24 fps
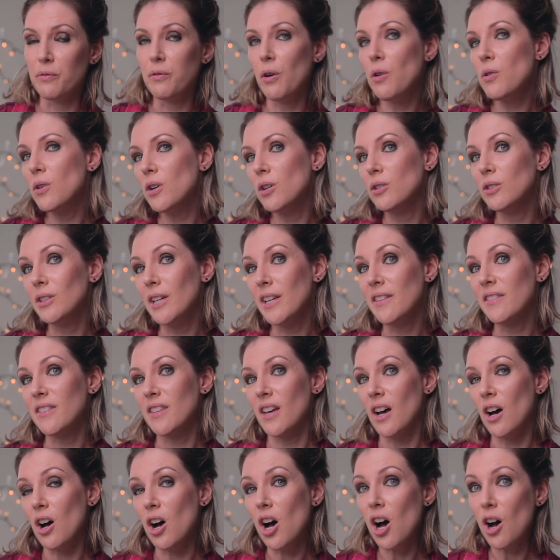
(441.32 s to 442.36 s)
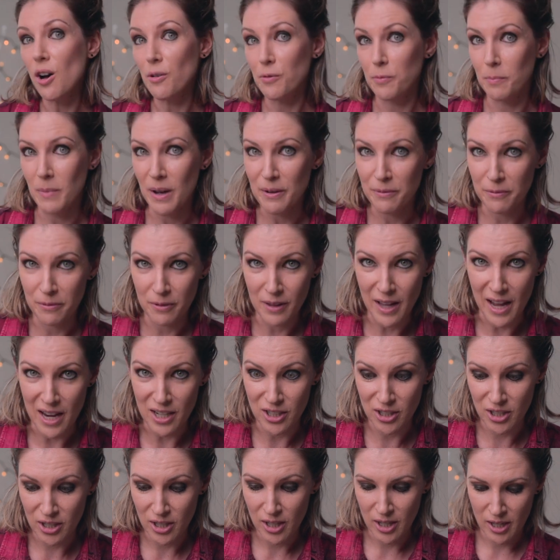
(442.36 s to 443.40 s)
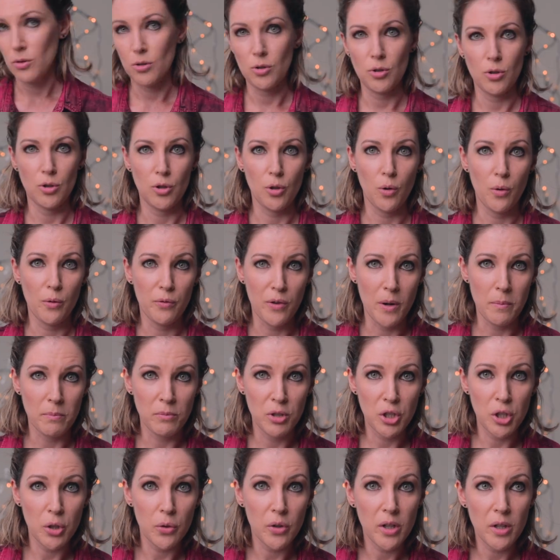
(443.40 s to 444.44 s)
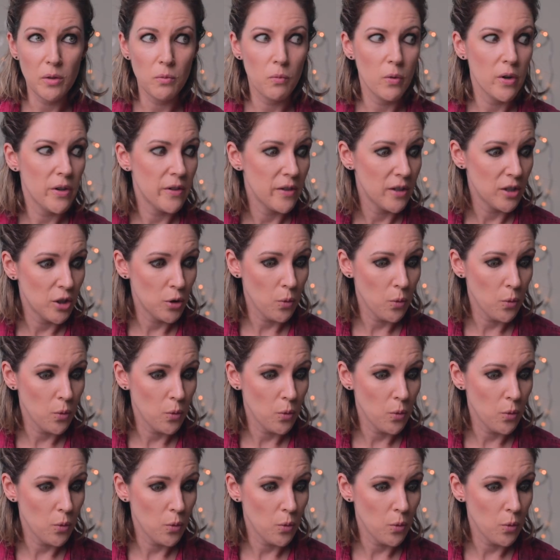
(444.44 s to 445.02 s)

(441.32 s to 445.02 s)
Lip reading: focal length of my flash. So if I'm shooting with a